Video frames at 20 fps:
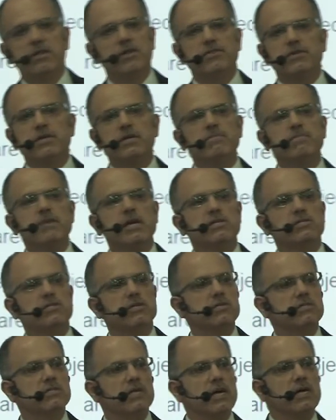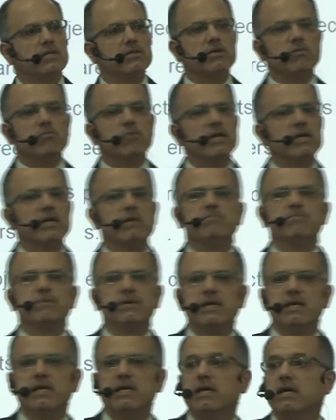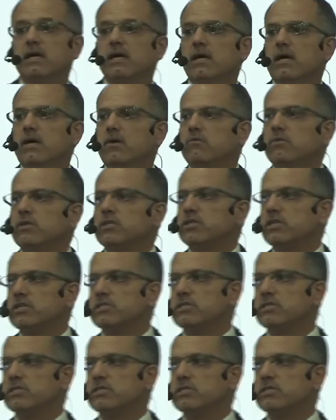the three majors under one umbrella, which